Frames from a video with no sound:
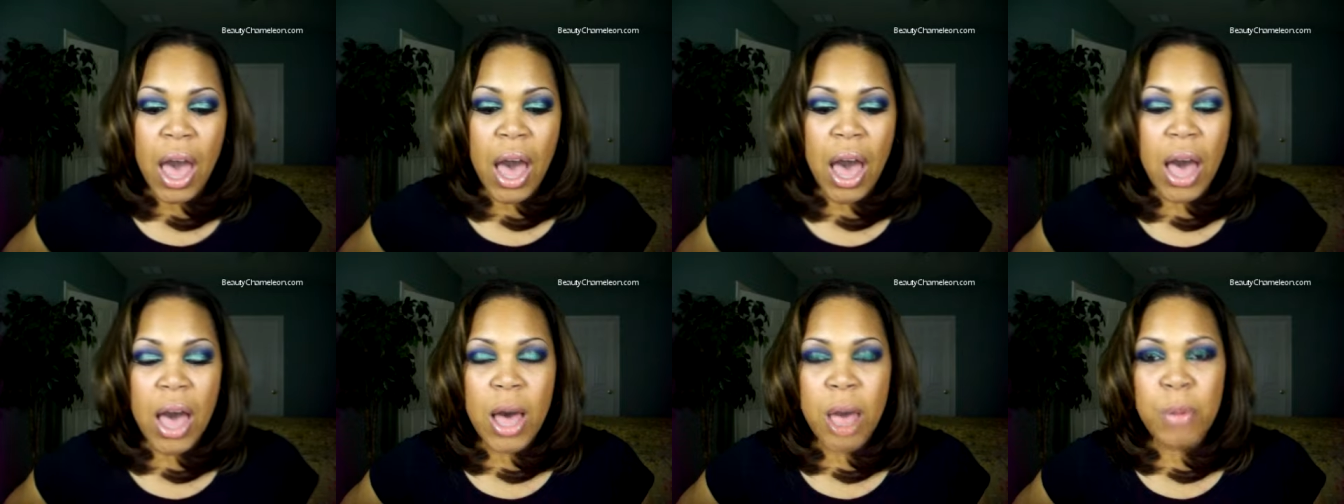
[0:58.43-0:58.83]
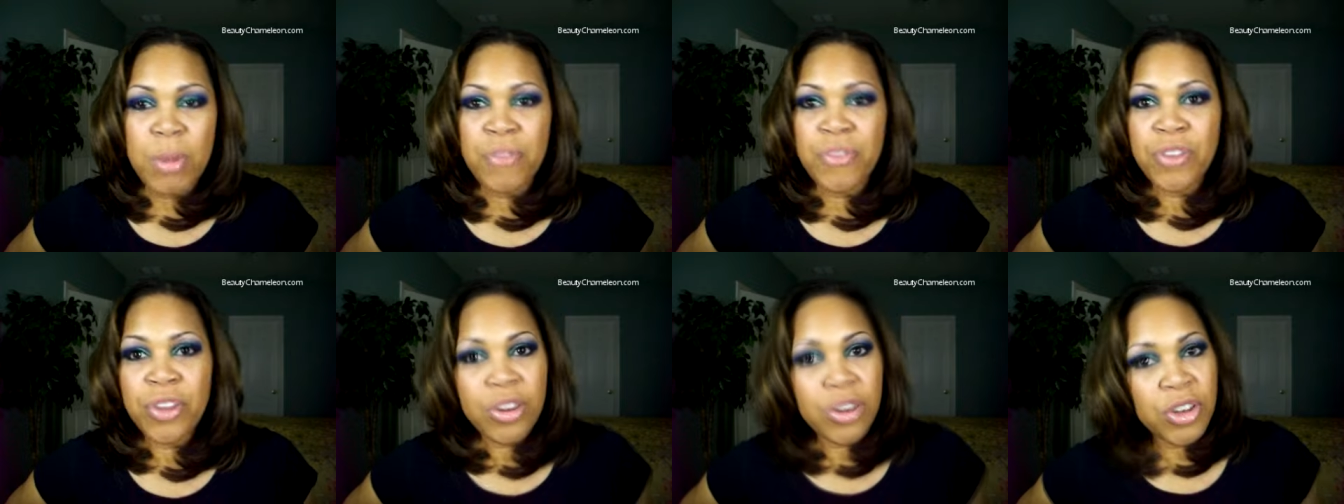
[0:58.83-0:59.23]
Um,
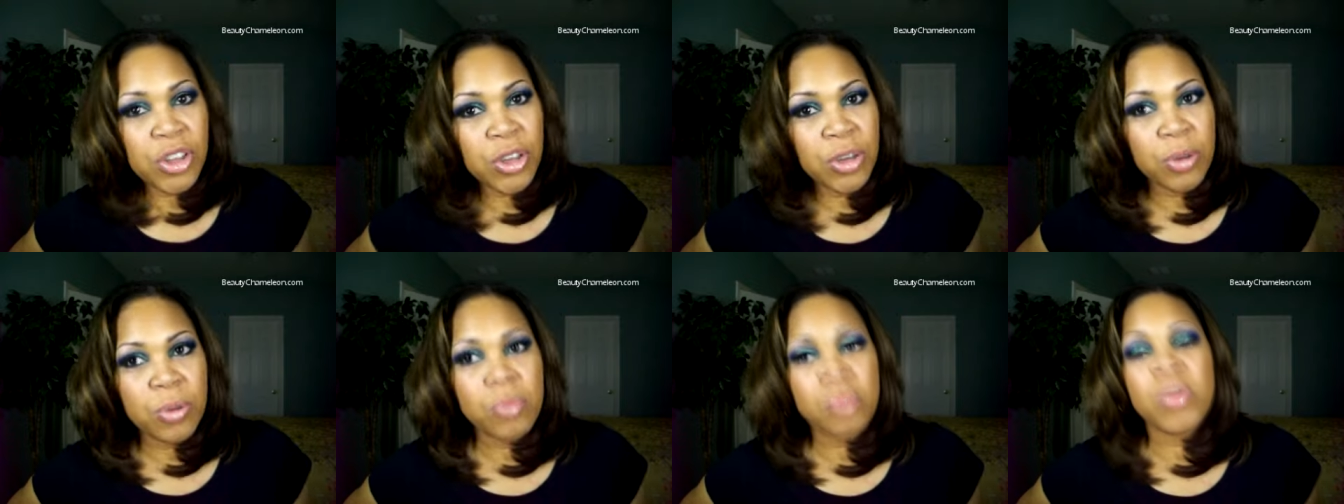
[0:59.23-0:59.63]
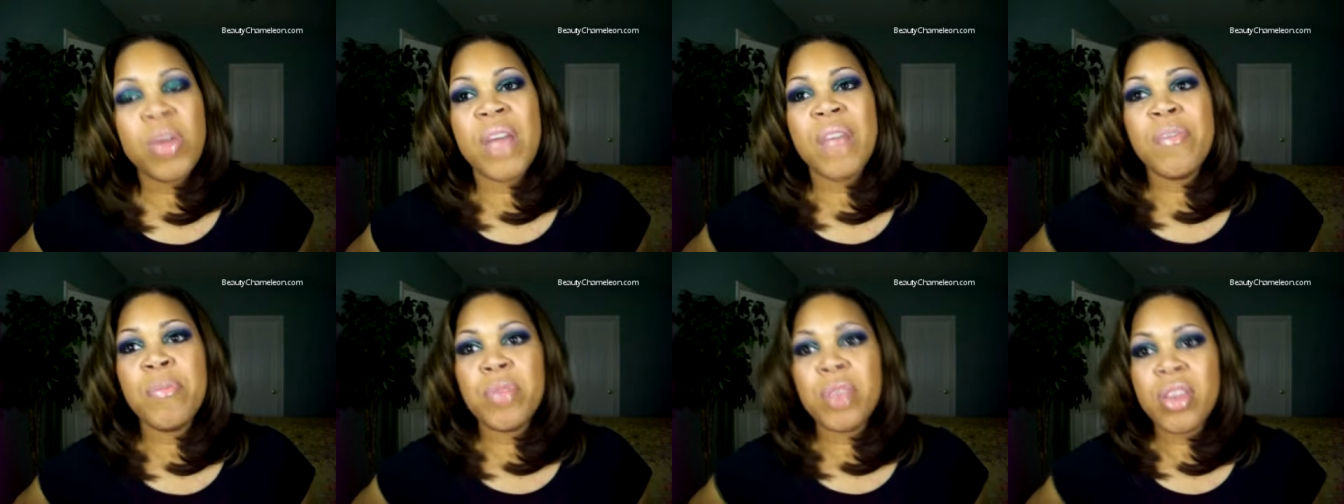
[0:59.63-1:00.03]
if you're new,
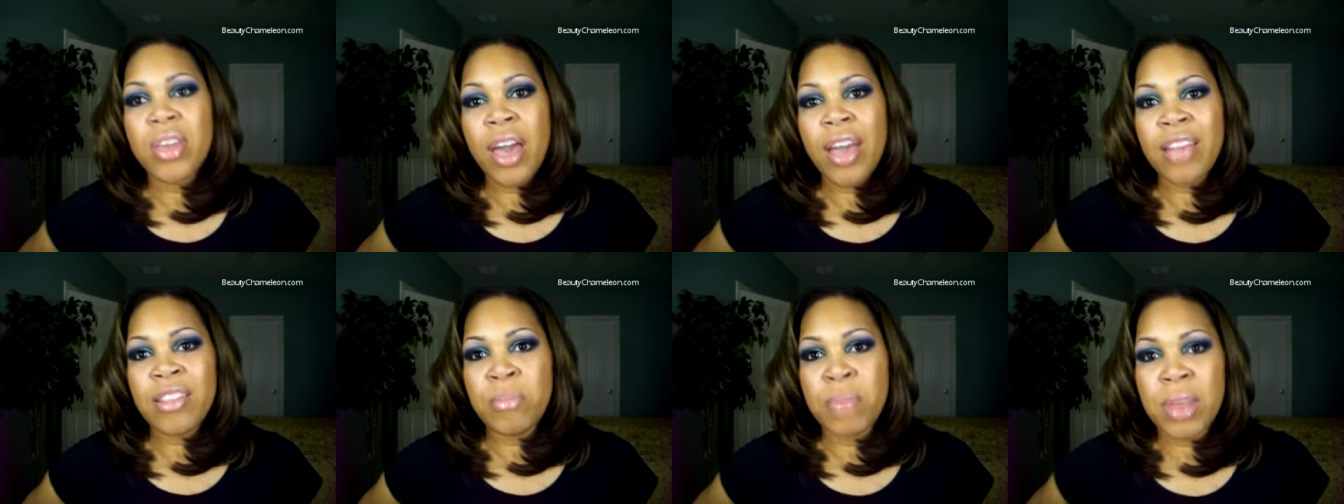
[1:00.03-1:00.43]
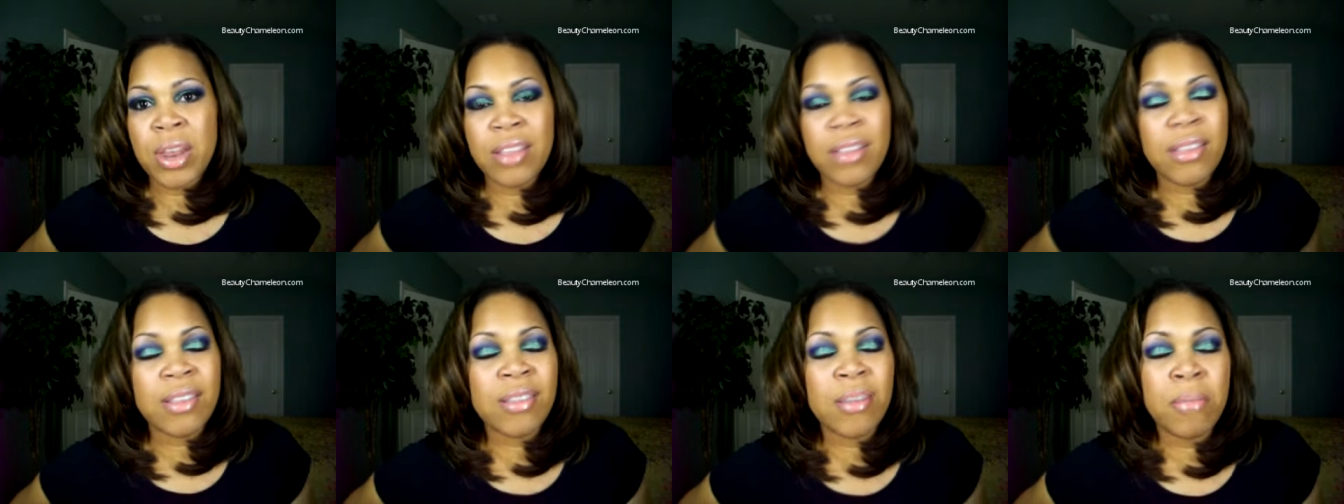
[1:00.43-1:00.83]
Raving Beauty
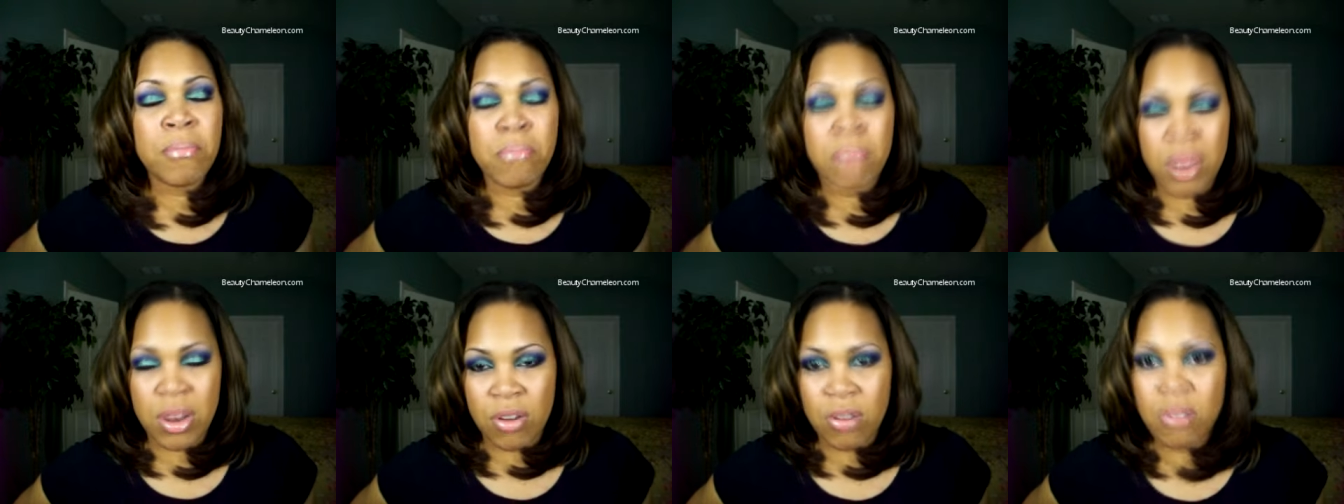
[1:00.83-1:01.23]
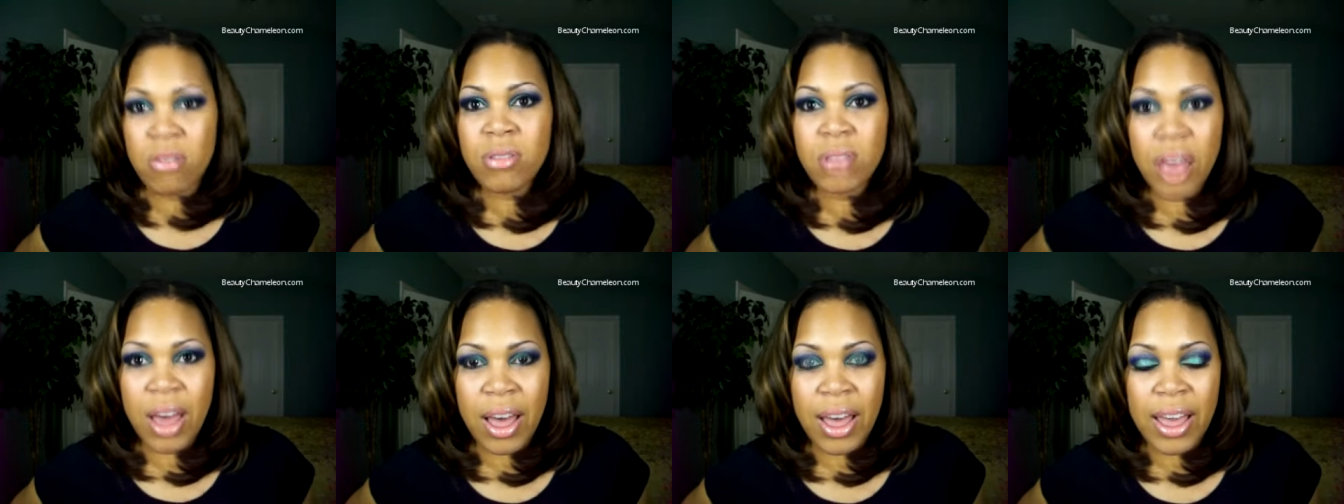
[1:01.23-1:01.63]
Cosmetics is a mineral
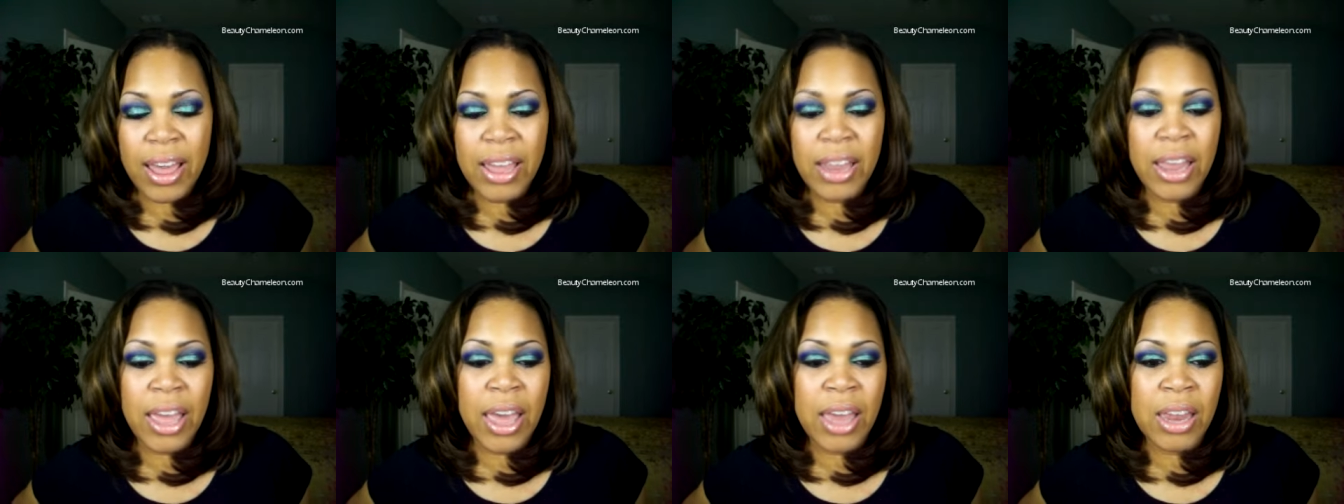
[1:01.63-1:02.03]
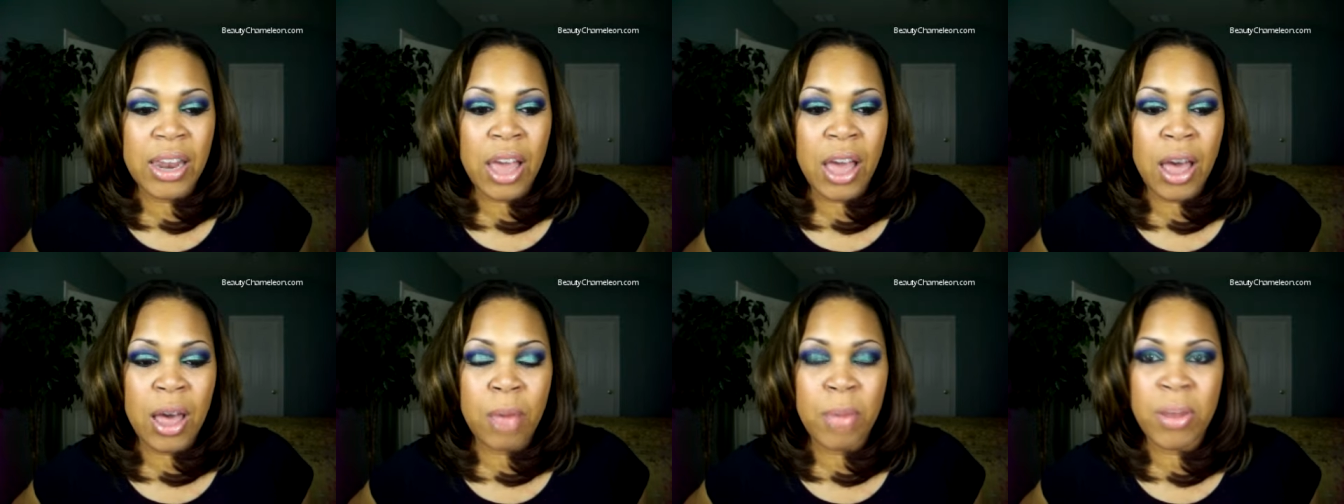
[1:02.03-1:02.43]
line, and
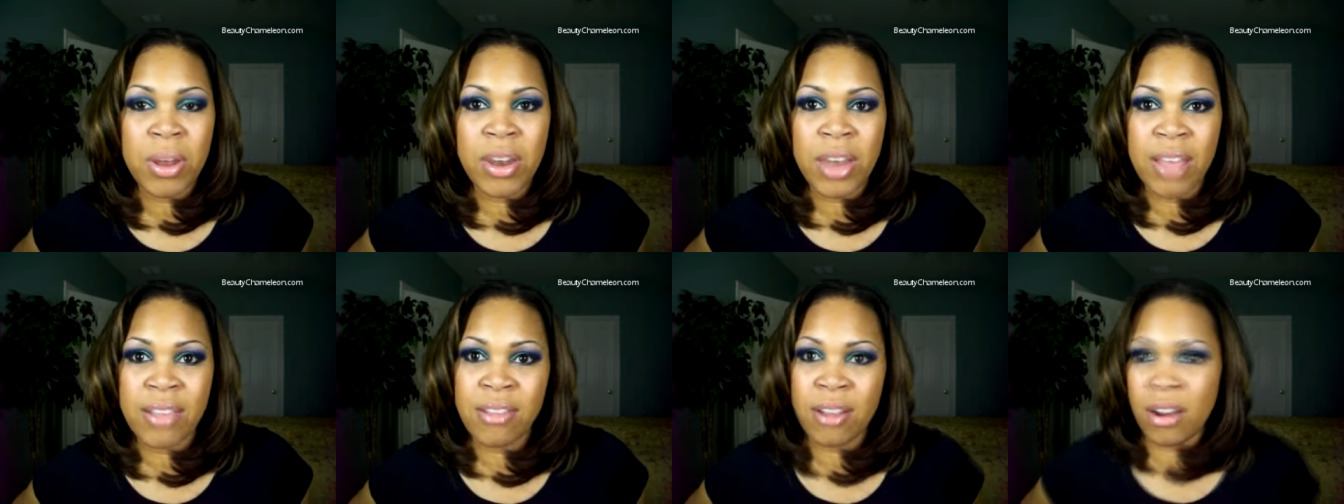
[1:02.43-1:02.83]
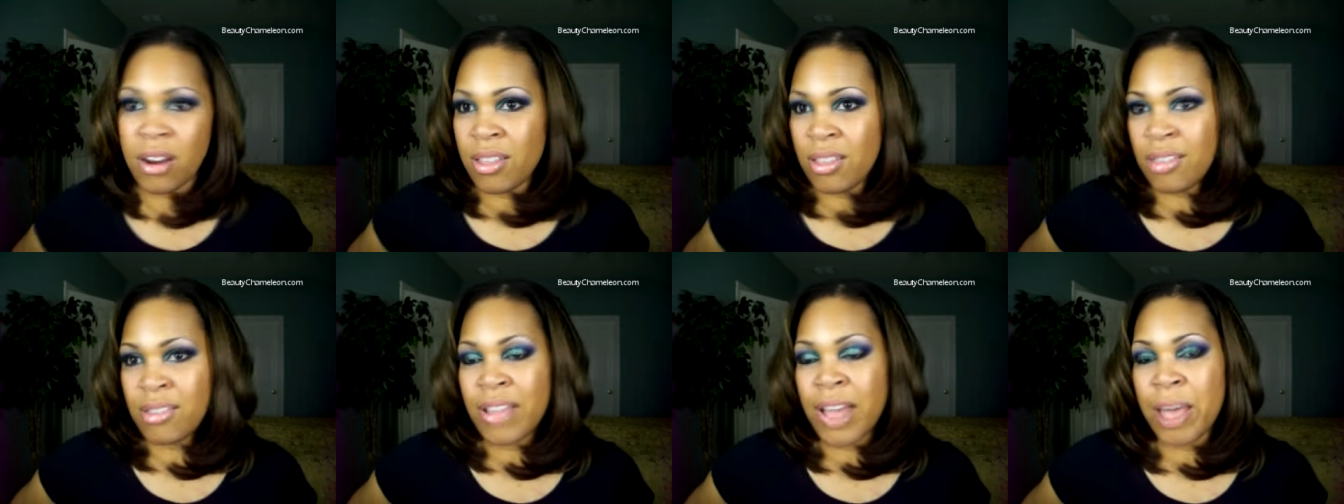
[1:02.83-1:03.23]
um, Annette
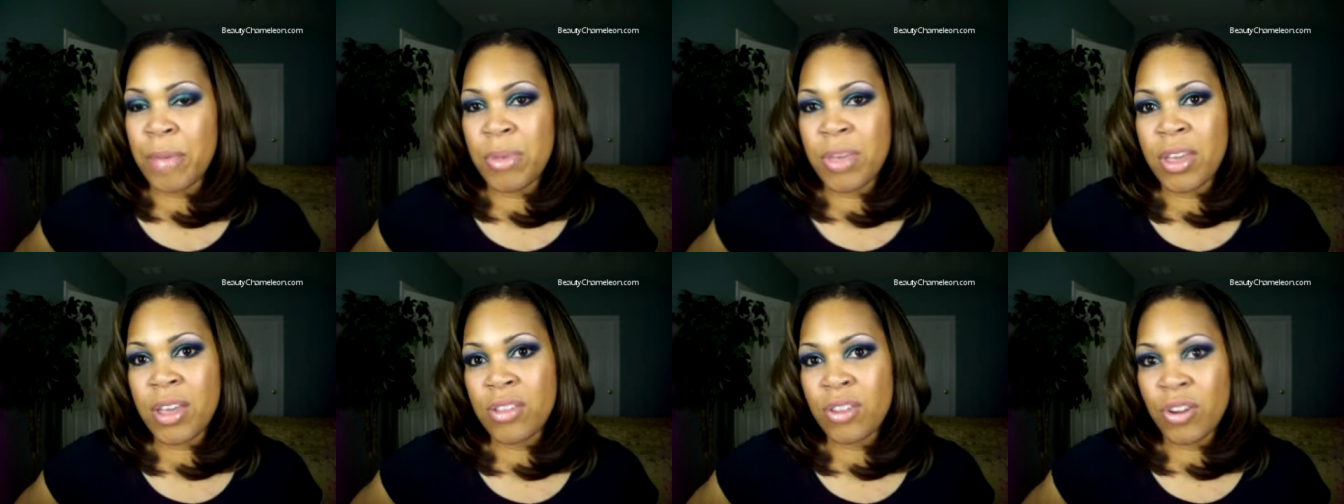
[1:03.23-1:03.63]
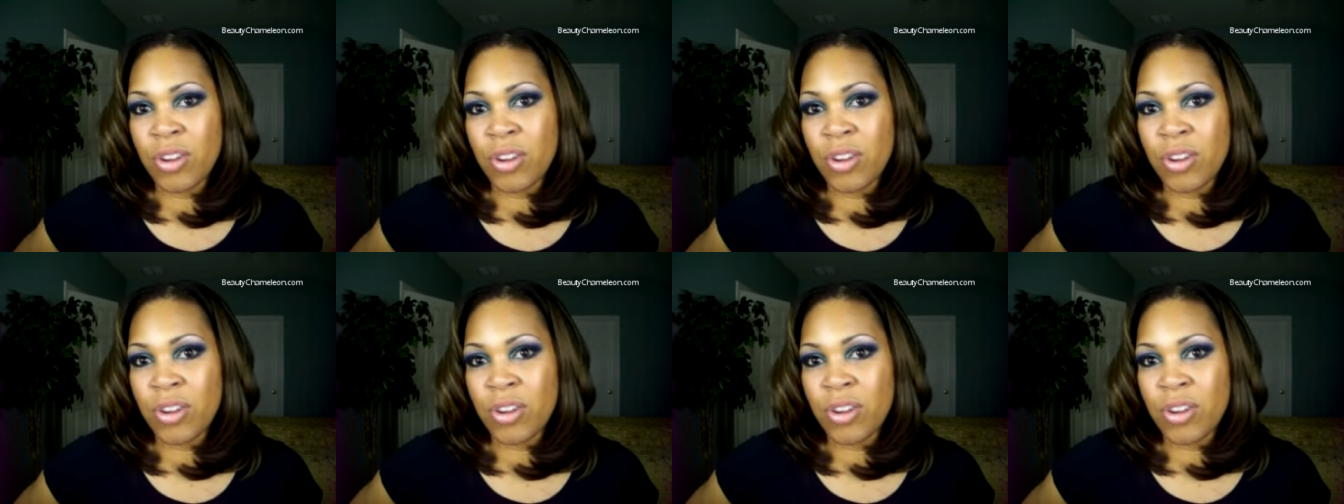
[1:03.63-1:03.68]
started this line because